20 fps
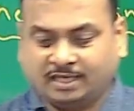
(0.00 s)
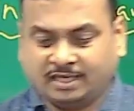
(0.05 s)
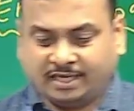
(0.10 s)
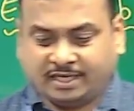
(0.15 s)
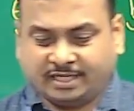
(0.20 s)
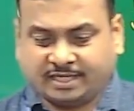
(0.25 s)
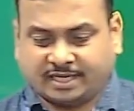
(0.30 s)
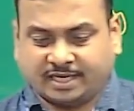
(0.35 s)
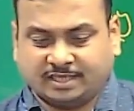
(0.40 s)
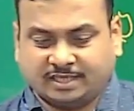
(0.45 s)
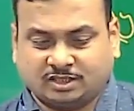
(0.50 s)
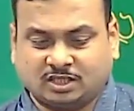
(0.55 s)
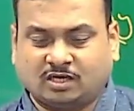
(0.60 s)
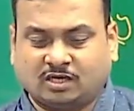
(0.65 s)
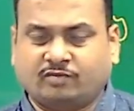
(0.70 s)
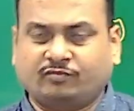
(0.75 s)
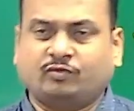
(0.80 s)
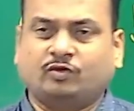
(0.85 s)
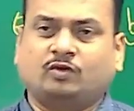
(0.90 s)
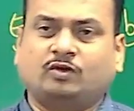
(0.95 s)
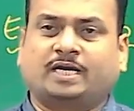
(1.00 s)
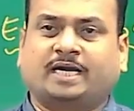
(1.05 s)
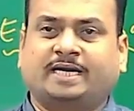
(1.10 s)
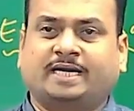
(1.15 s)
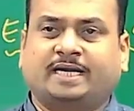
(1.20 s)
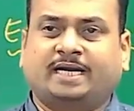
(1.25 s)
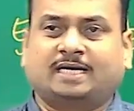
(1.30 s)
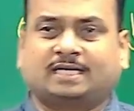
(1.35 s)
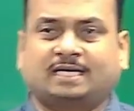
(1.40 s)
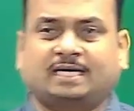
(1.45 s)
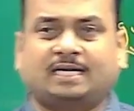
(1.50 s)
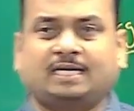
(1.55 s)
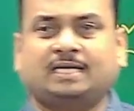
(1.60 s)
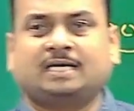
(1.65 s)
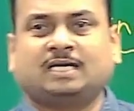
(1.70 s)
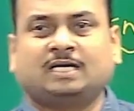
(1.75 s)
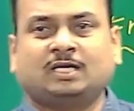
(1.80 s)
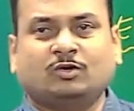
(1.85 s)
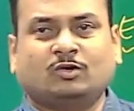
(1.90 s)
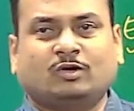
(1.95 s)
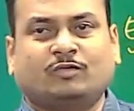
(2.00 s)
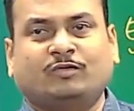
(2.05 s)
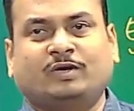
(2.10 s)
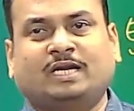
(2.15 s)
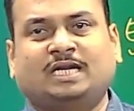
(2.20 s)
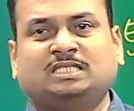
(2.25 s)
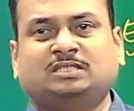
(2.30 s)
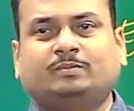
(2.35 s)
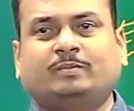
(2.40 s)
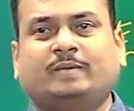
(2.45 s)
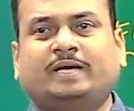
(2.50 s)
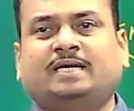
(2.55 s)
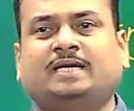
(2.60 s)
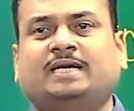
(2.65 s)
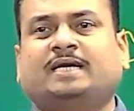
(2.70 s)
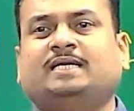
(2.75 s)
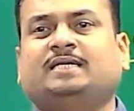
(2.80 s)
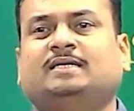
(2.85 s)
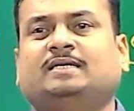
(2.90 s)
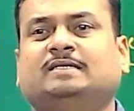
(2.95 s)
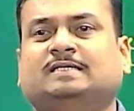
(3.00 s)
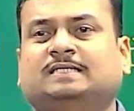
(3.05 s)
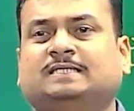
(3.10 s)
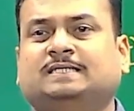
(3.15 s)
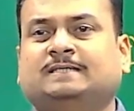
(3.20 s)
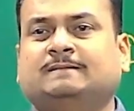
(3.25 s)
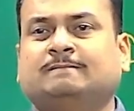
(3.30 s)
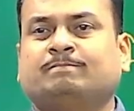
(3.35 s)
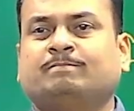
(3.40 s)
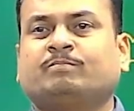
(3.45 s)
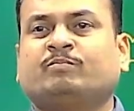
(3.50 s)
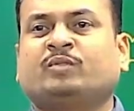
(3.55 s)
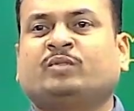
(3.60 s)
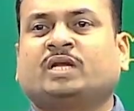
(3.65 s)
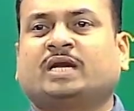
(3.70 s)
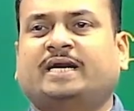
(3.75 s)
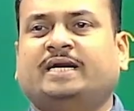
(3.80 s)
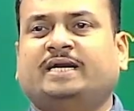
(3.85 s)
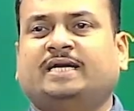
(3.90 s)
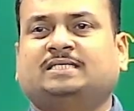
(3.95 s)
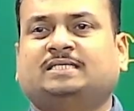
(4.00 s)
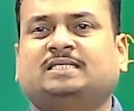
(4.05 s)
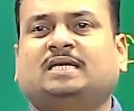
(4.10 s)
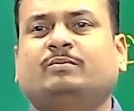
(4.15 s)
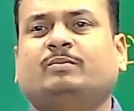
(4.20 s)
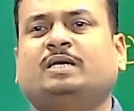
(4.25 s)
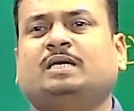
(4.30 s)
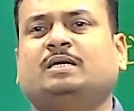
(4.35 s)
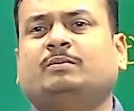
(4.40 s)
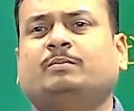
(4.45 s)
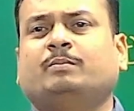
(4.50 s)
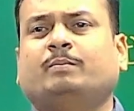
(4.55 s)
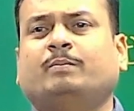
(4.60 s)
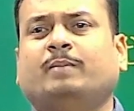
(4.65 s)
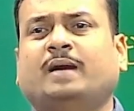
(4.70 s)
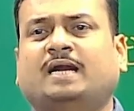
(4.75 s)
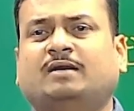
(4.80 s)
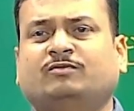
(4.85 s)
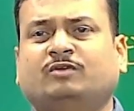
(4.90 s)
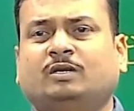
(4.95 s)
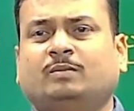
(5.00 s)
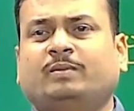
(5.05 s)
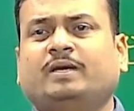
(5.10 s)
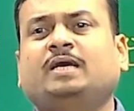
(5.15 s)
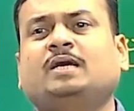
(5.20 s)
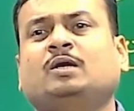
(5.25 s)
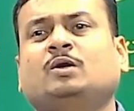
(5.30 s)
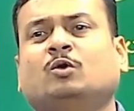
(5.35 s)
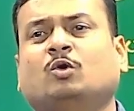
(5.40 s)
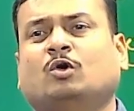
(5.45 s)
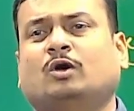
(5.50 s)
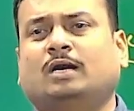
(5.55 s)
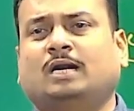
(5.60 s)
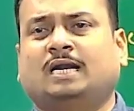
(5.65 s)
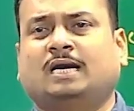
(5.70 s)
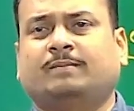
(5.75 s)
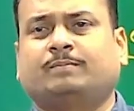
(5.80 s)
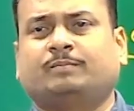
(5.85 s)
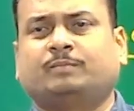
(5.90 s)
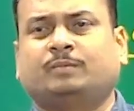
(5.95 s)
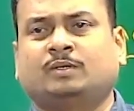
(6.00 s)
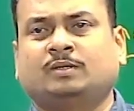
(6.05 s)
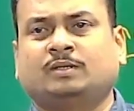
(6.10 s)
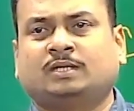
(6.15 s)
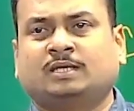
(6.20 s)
In case of conductor, your valence band and conduction band will be overlapped.